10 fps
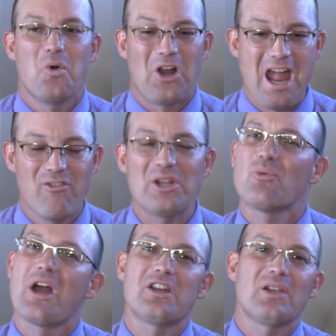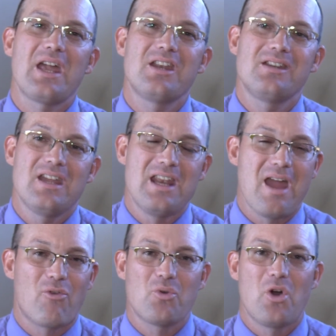We're heavily regulated in
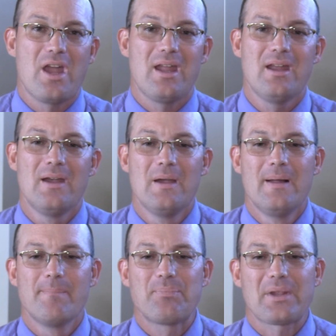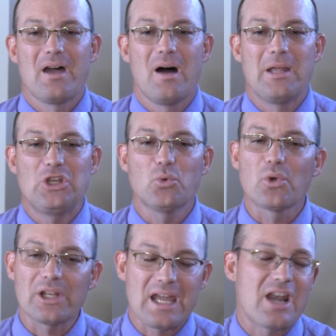every way, um, and you
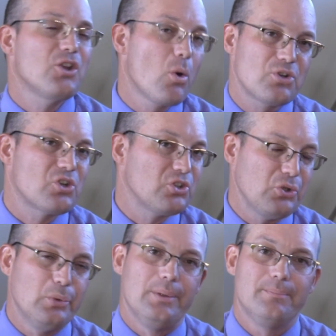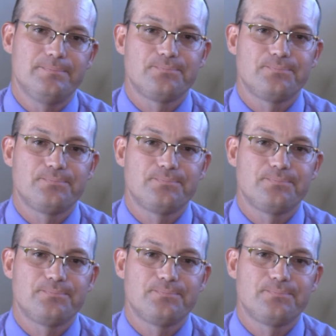really got to know what you're doing.